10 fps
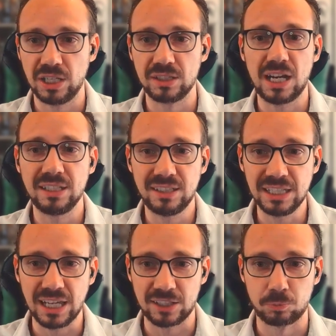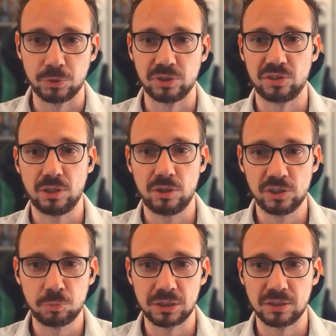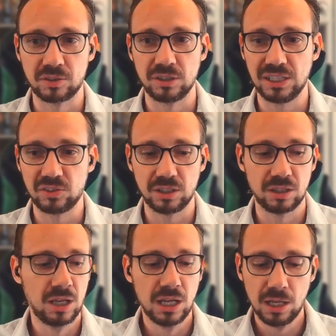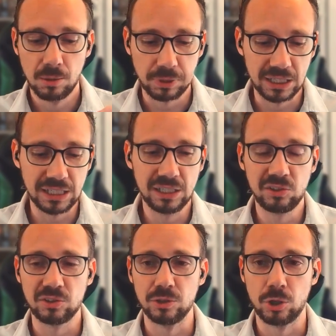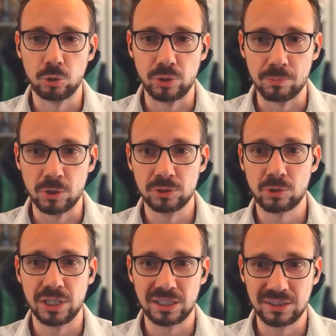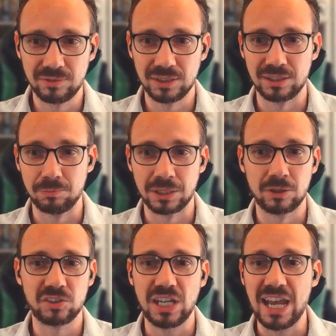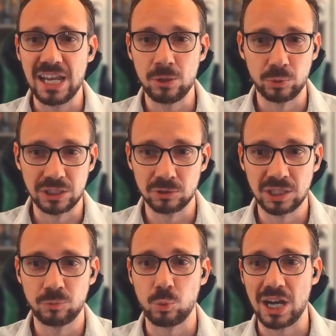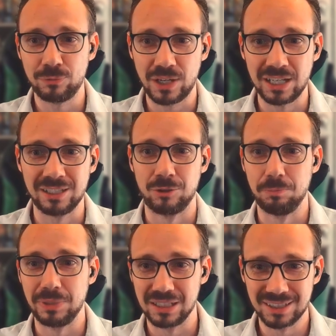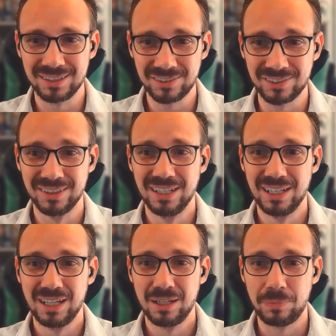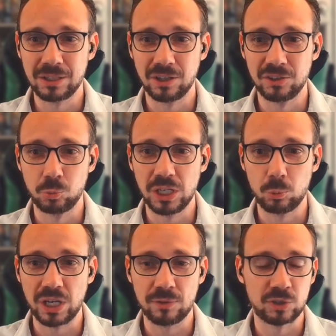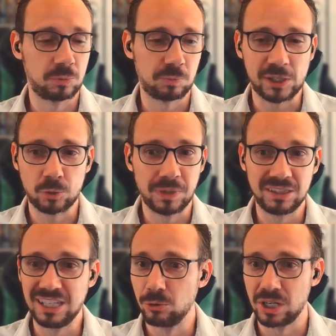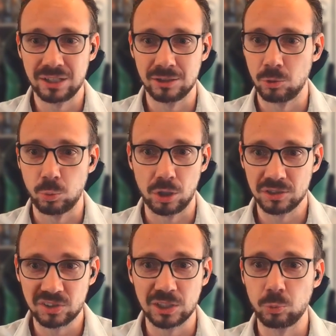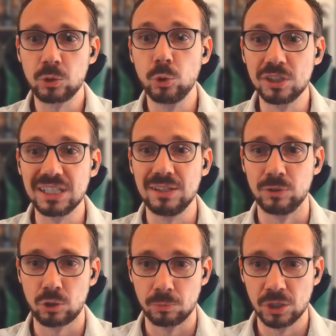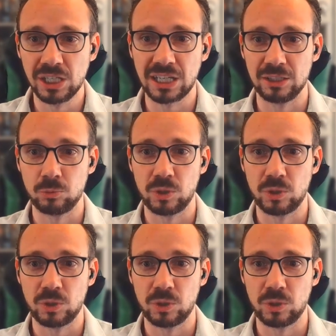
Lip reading: and IT experts in the hospitals, and they said, please no remote connectivity because A, we don't have Wi-Fi in our buildings, because we have some special material in our walls that we couldn't even communicate